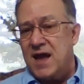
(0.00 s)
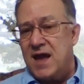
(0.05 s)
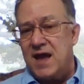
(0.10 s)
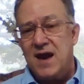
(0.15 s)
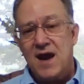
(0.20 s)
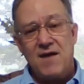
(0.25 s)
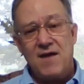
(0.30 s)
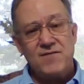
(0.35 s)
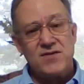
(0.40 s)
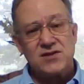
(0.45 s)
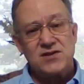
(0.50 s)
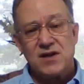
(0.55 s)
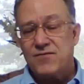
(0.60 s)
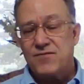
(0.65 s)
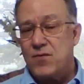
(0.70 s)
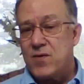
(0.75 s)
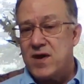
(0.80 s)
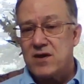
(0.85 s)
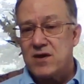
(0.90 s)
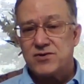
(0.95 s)
And obviously,
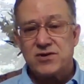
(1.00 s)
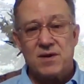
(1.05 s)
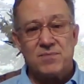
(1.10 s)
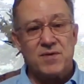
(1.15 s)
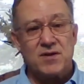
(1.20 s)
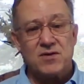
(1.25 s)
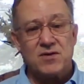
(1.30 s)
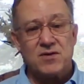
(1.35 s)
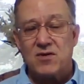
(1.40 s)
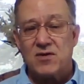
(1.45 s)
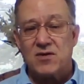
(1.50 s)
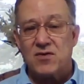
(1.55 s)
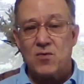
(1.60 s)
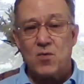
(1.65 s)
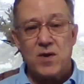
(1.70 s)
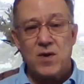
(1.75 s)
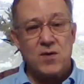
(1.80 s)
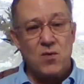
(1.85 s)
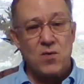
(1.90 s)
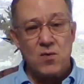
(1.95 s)
if we hear something during the
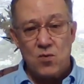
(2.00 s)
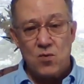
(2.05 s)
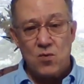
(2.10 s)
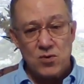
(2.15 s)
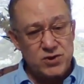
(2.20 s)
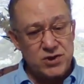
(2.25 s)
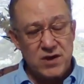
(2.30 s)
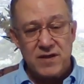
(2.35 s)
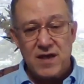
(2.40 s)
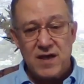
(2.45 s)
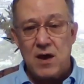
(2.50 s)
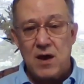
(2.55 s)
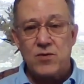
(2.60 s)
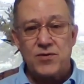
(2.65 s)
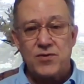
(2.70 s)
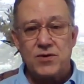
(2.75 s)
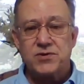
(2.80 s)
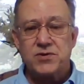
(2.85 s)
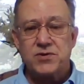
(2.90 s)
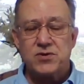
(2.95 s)
week, we'll share that
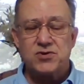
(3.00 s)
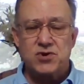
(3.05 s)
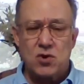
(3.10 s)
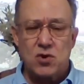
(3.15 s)
with you too.